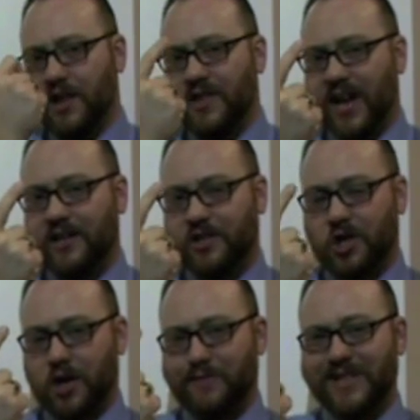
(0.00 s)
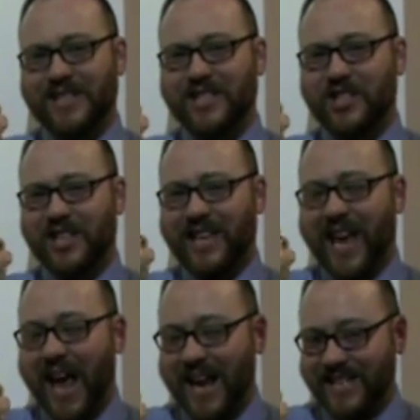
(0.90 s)
then determine the
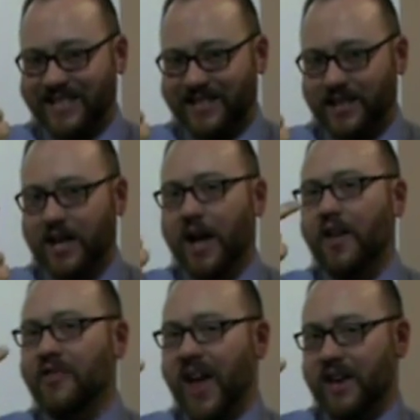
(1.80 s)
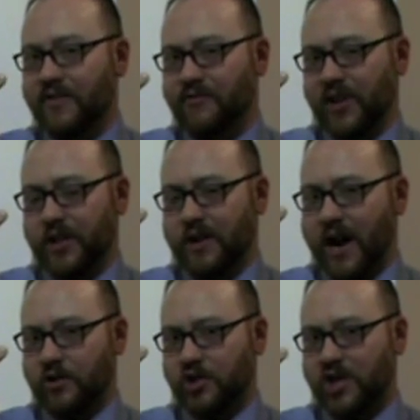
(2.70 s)
case, then figure
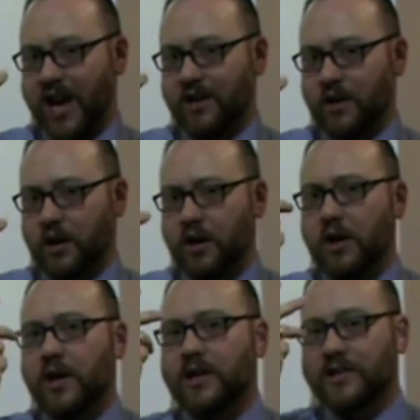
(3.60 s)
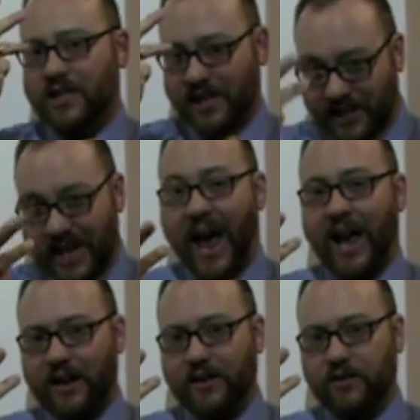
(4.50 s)
out gender to
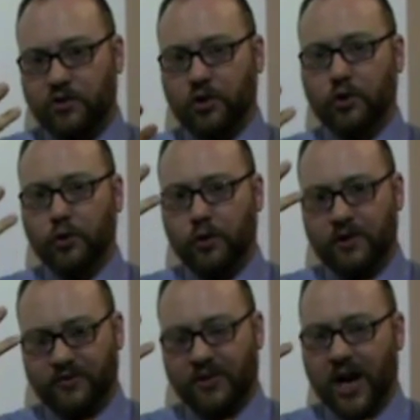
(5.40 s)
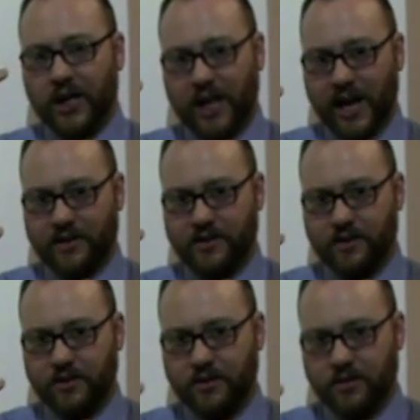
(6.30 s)
get to the final answer.
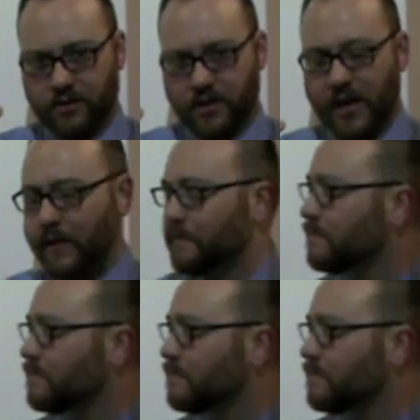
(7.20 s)
Okay?